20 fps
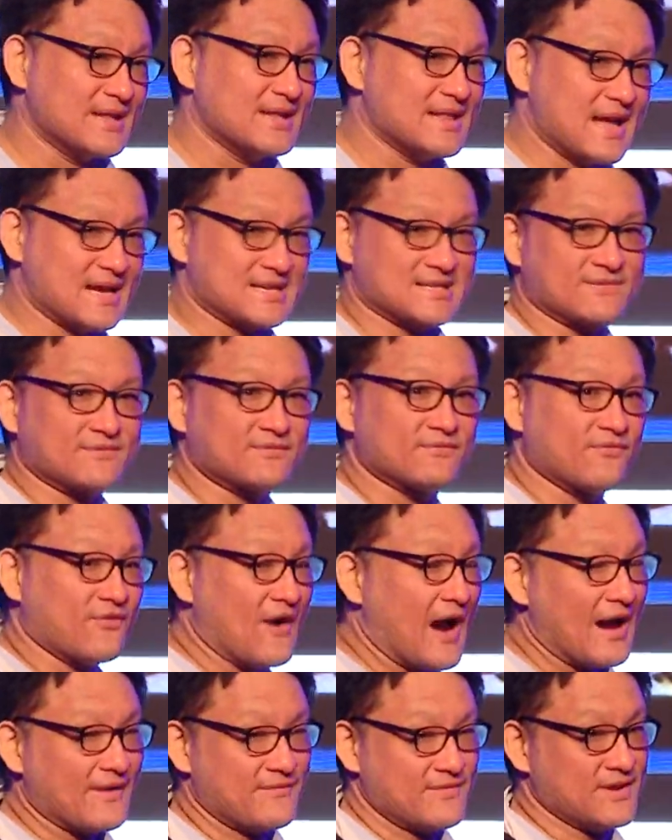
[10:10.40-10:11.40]
next
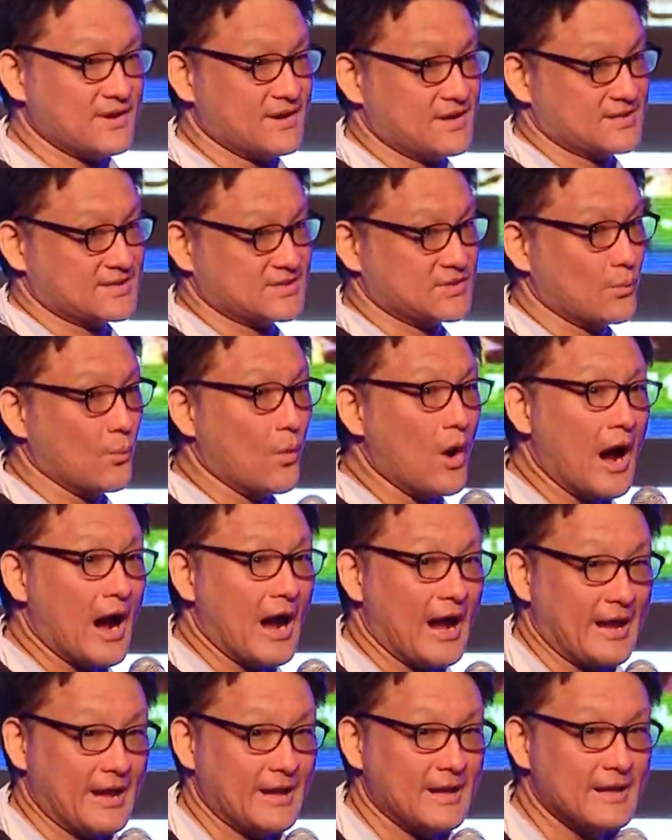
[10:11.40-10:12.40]
5 years.
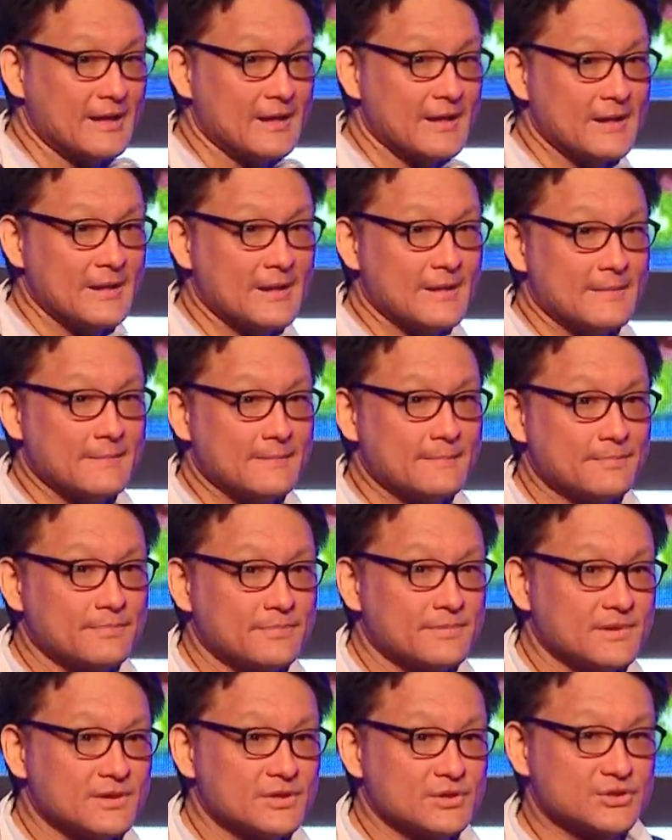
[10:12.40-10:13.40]
Why?
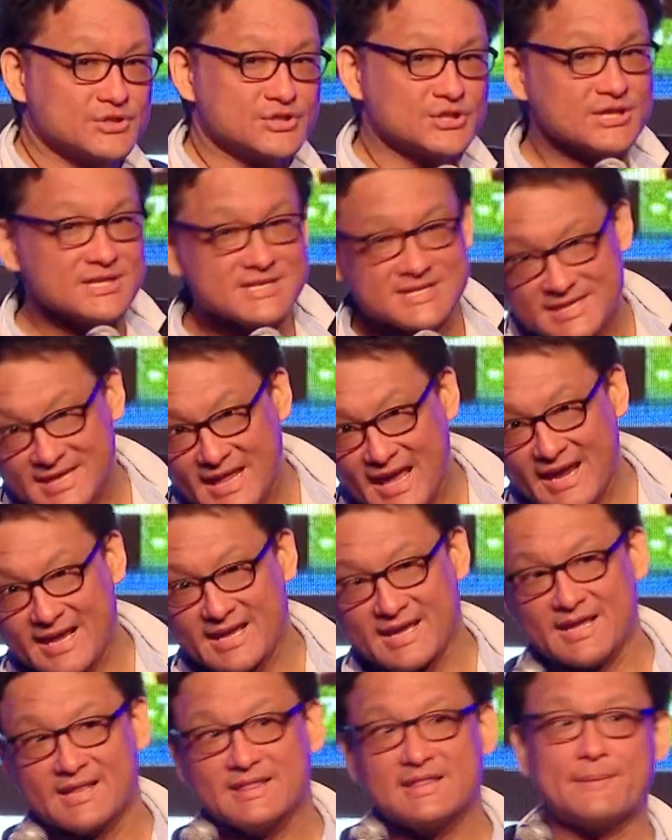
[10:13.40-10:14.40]
Just
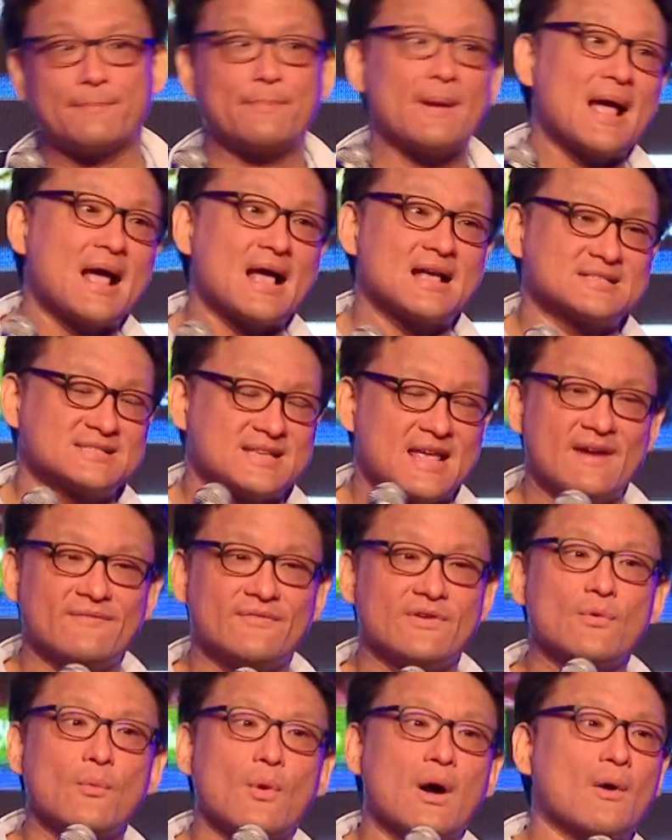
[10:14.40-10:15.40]
like in the past,
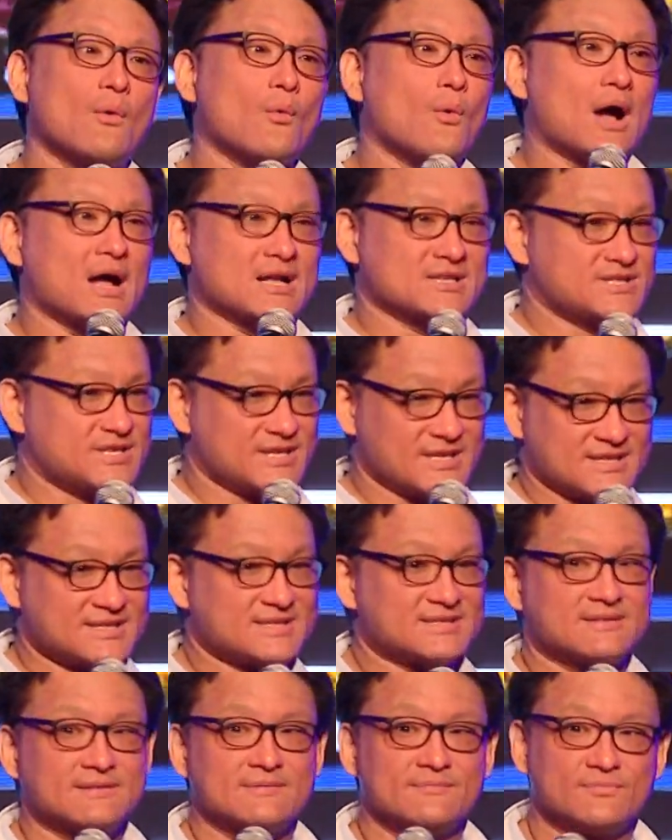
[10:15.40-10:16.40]
everyone
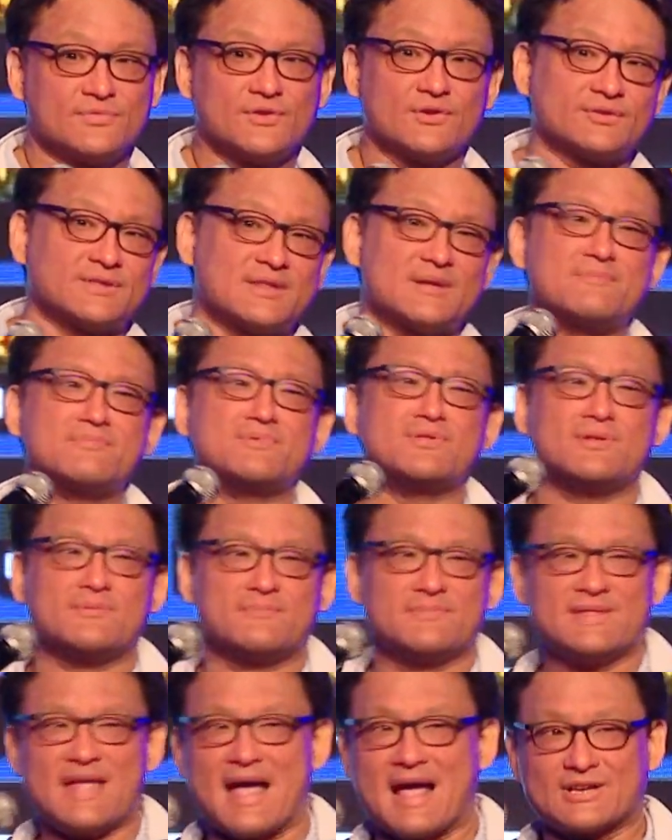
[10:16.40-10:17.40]
watches the
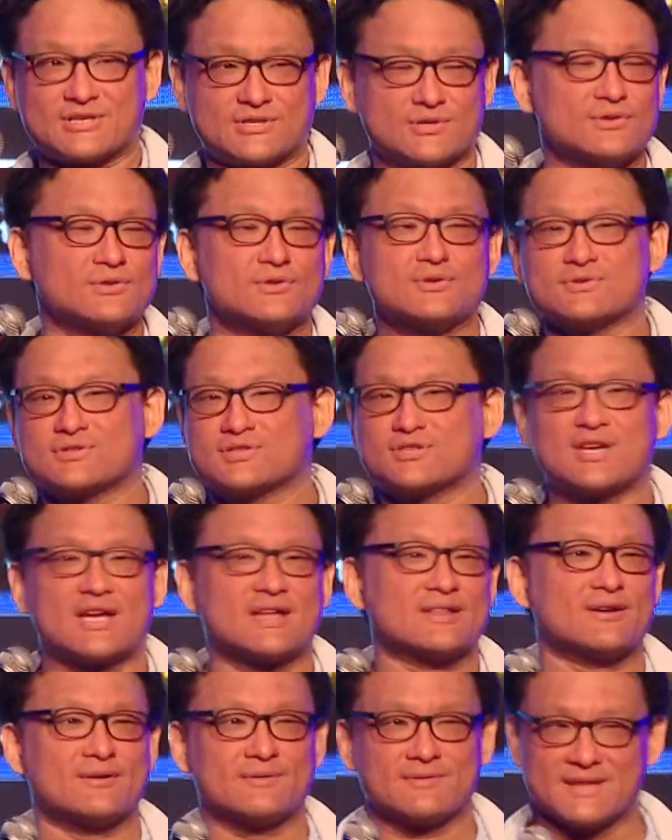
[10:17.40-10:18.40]
national news
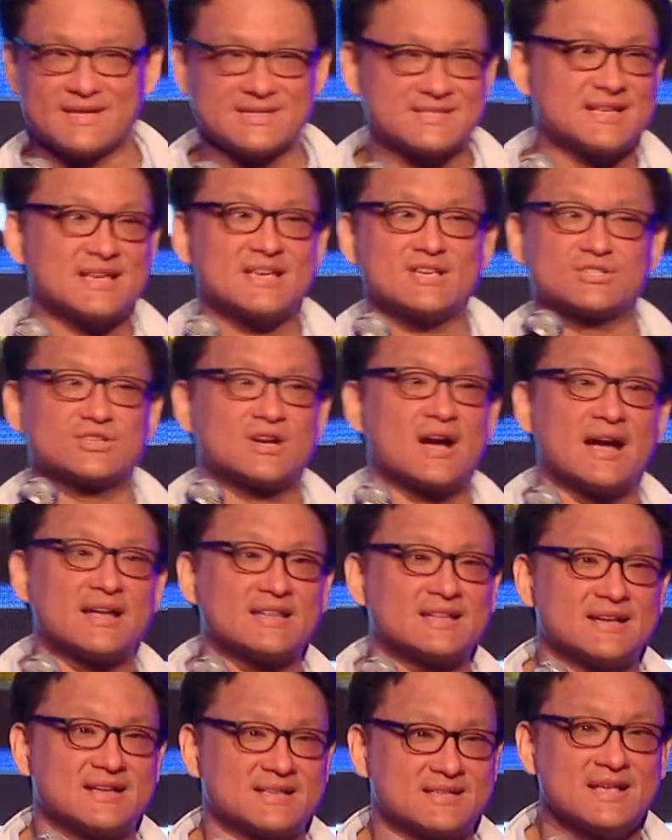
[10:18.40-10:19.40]
channel. Let's say in
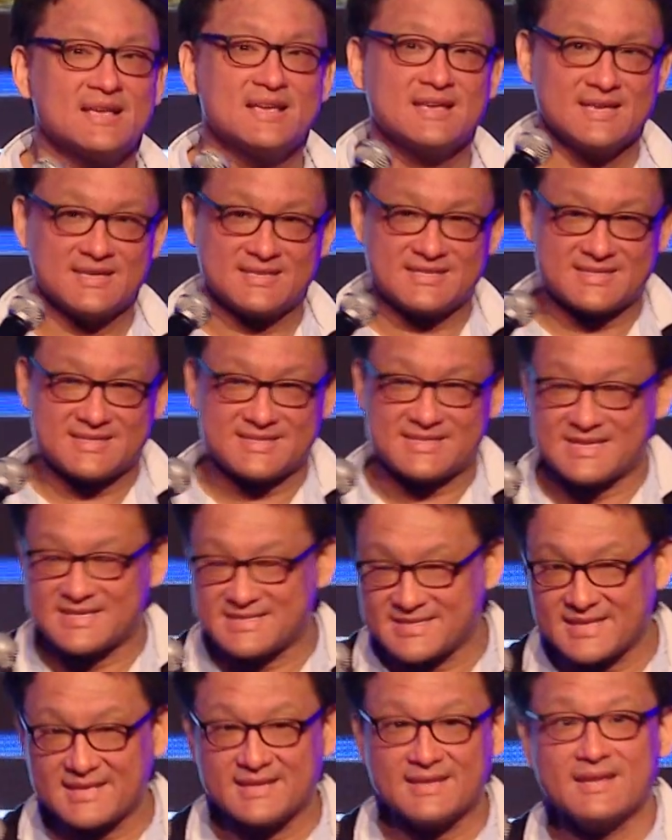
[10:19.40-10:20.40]
China, it's
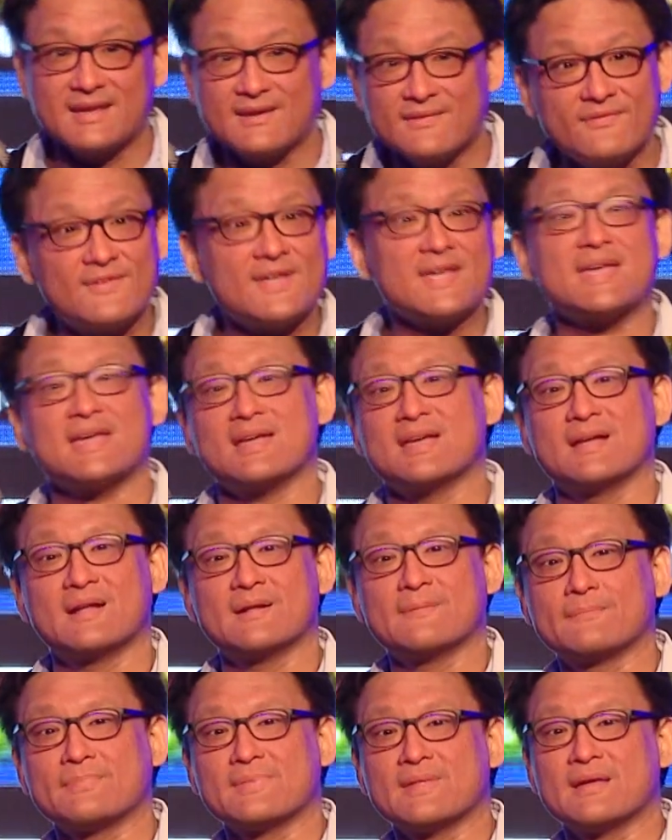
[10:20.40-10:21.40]
CCTV.
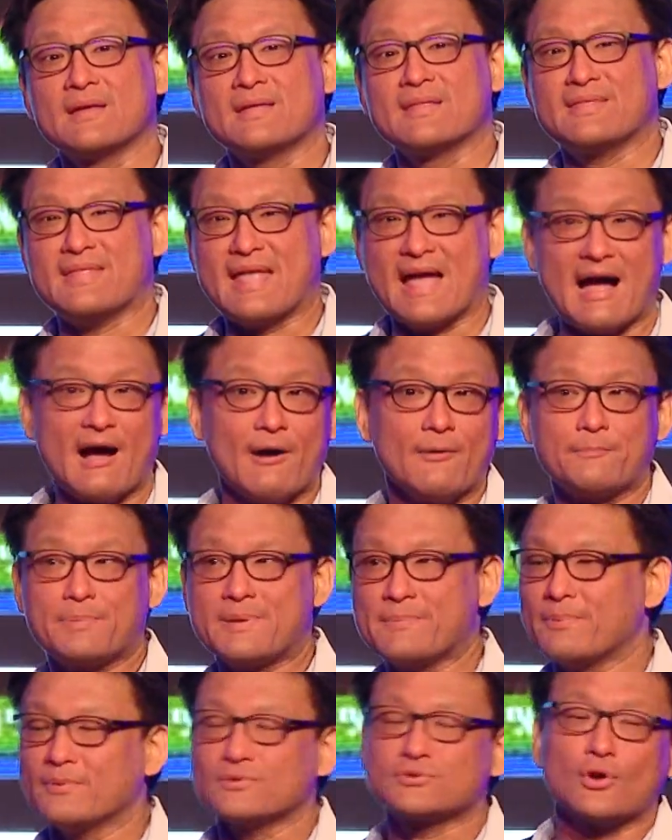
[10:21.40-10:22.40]
Now
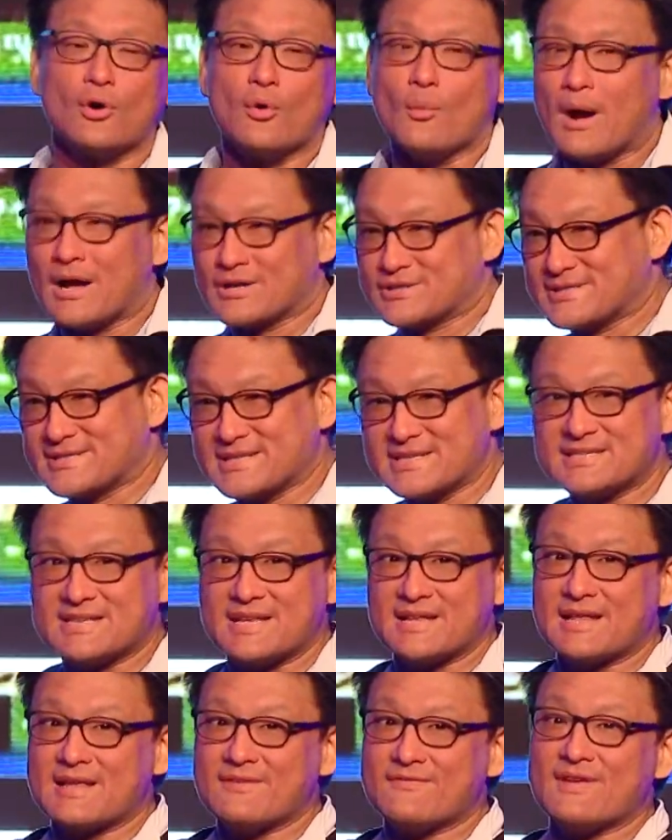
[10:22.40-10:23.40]
people don't watch
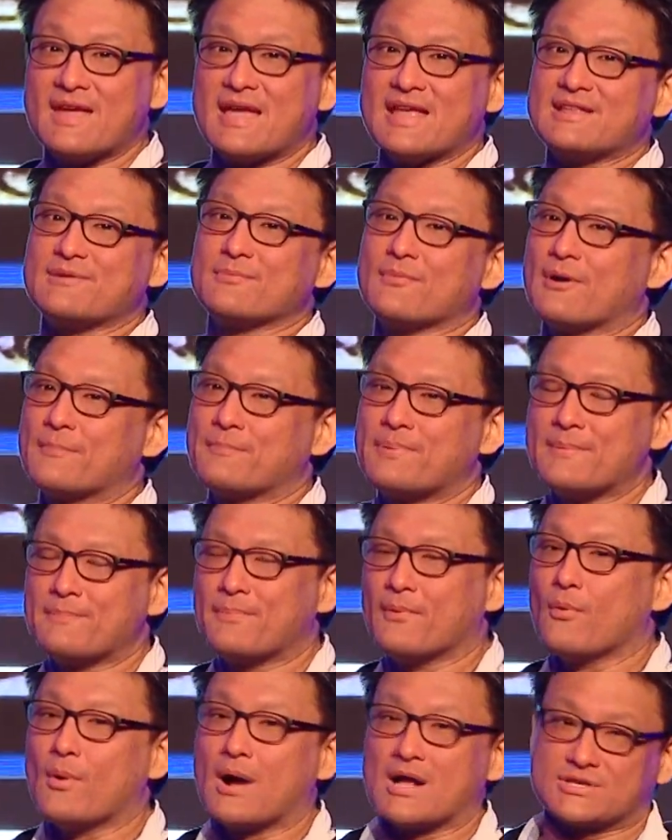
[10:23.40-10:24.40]
CCTV anymore.
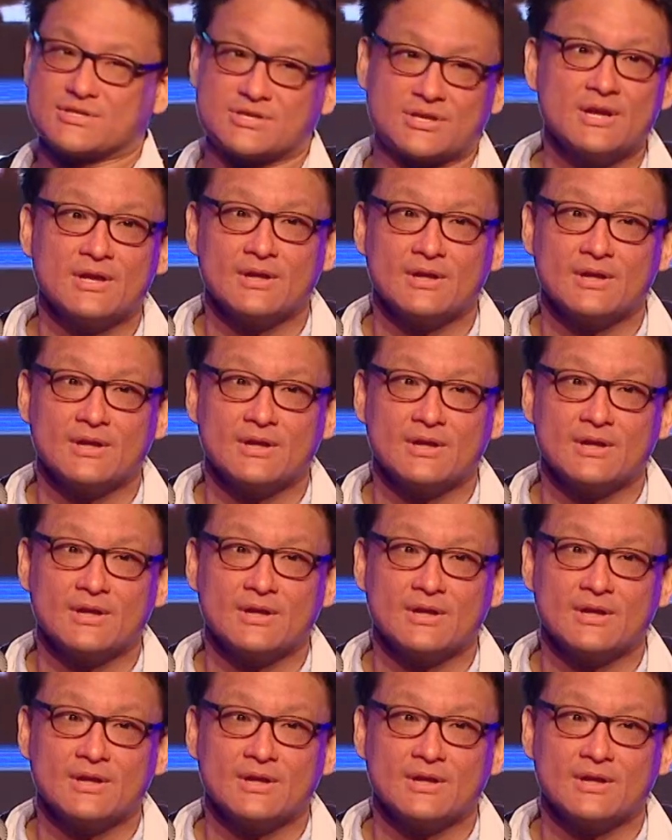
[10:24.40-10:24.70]
People watch